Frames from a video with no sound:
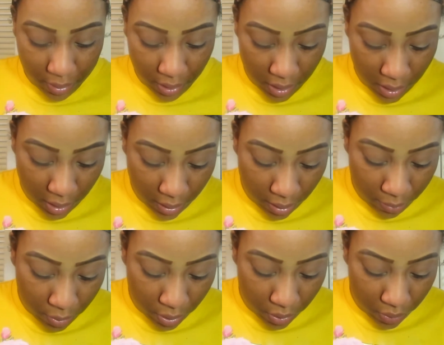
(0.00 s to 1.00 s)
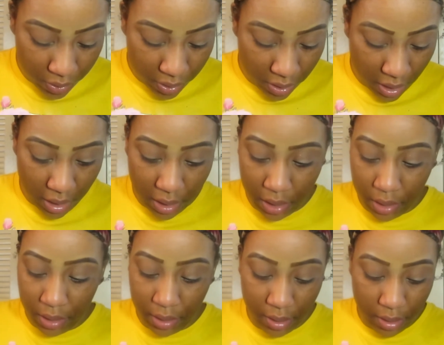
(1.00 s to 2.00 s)
yeah, I'm going to go into that
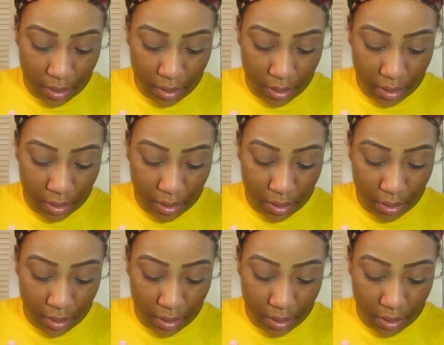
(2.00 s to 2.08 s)
color.